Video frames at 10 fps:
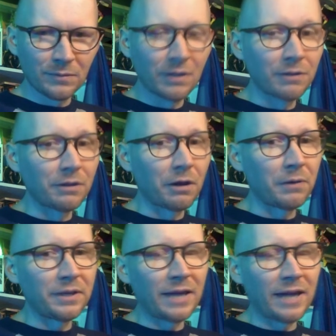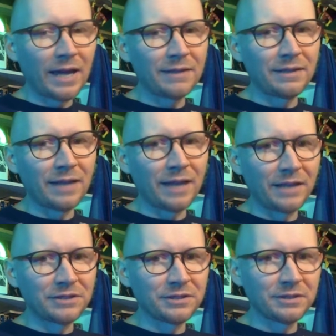No, he had the
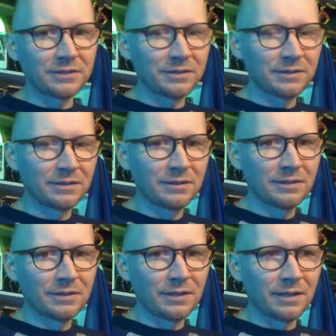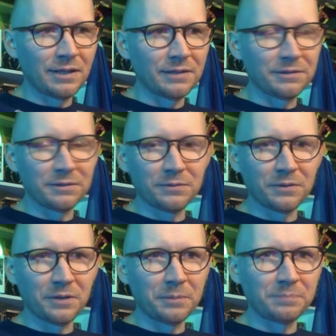ancient. This is
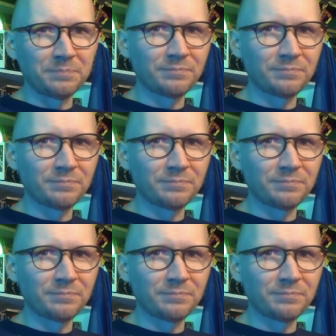from.